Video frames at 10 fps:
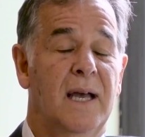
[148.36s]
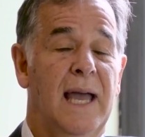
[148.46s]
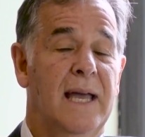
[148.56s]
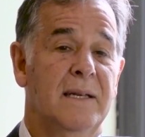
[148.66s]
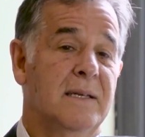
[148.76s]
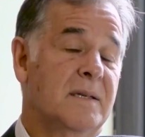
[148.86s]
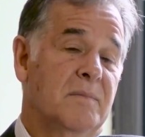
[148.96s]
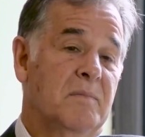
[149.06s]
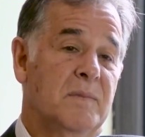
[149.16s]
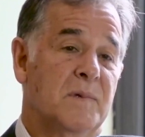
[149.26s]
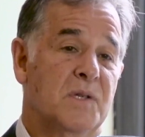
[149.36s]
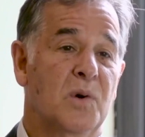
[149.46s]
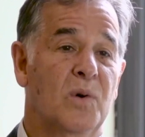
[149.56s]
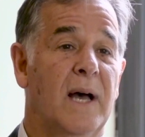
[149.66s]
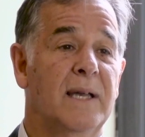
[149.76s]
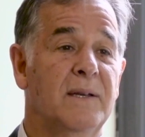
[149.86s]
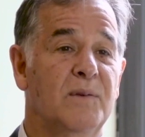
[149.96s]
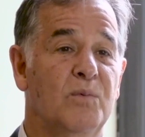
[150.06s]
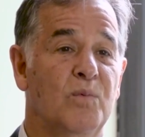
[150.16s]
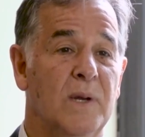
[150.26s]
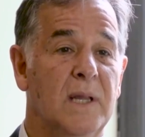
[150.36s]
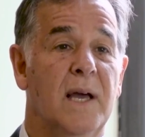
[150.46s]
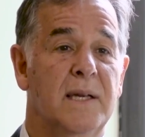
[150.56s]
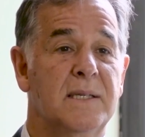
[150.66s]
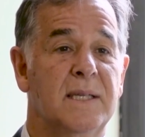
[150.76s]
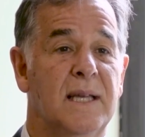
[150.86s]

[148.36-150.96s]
and so I realized